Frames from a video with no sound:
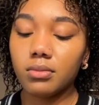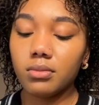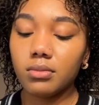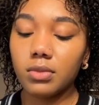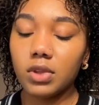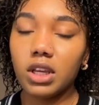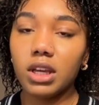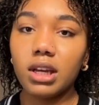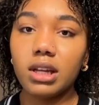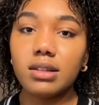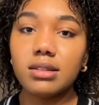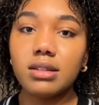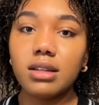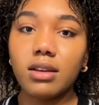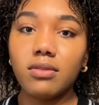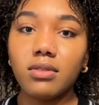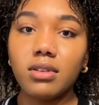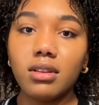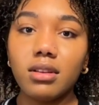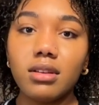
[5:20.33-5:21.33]
Yeah, it's
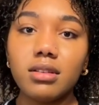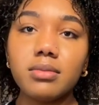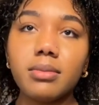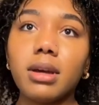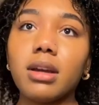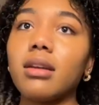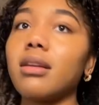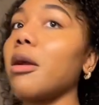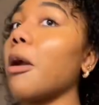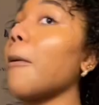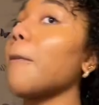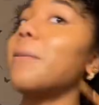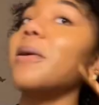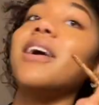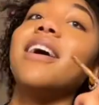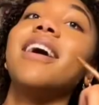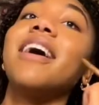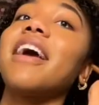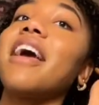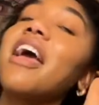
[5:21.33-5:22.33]
definitely expired.
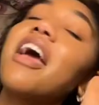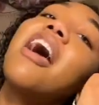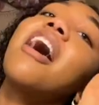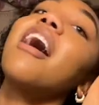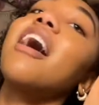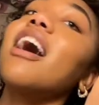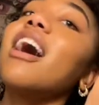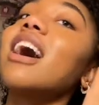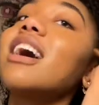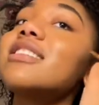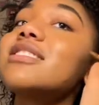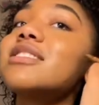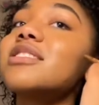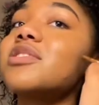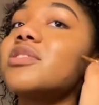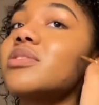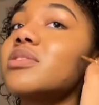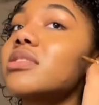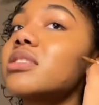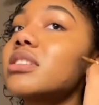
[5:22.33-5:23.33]
But I just
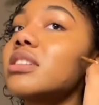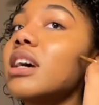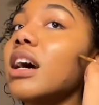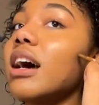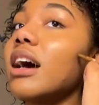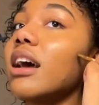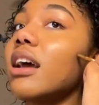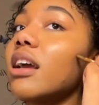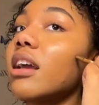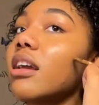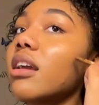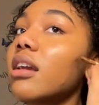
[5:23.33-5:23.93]
use a dot